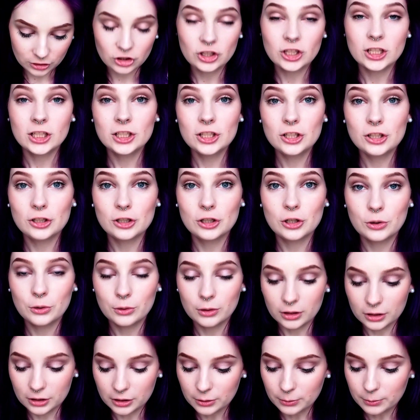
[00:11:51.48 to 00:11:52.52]
Just to go a
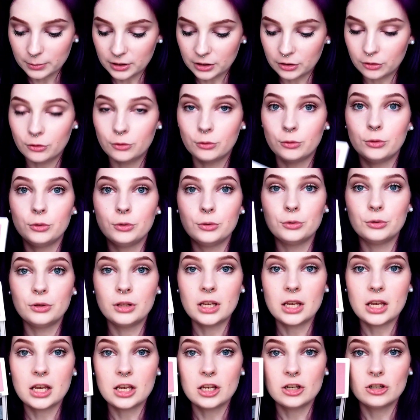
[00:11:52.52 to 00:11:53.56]
little bit through
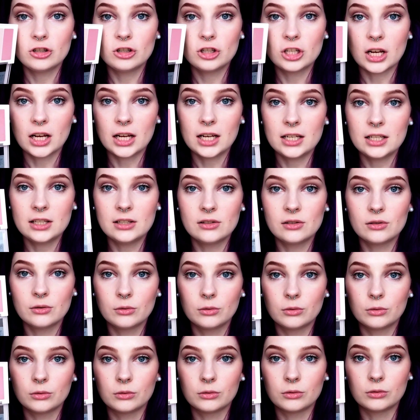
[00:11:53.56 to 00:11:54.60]
the shades
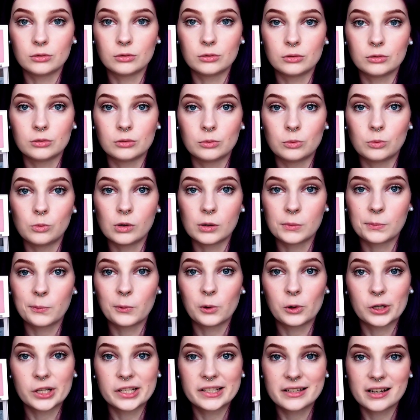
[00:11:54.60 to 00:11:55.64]
oh, one
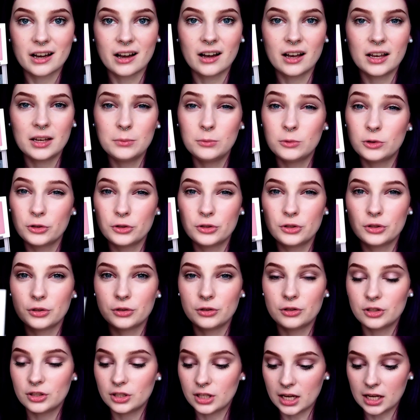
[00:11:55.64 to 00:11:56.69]
more time or so
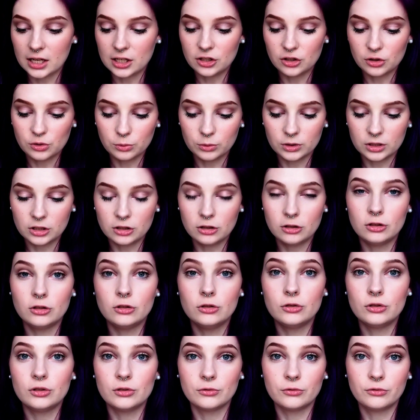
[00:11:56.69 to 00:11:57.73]
to say, I just wanted to
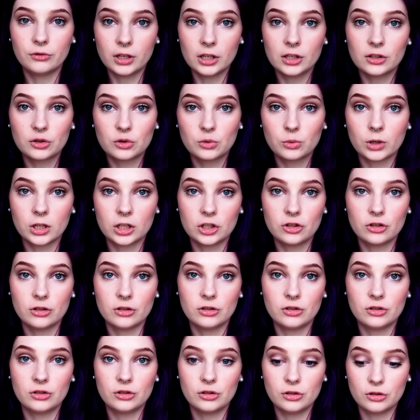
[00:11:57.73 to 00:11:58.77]
do some finger
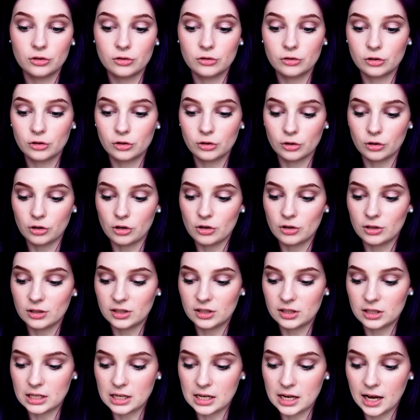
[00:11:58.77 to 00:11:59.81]
swatches so you can
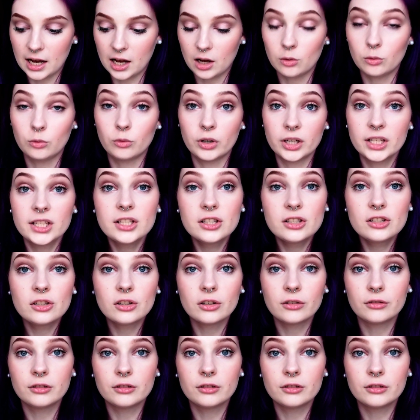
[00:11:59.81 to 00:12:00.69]
see how rest of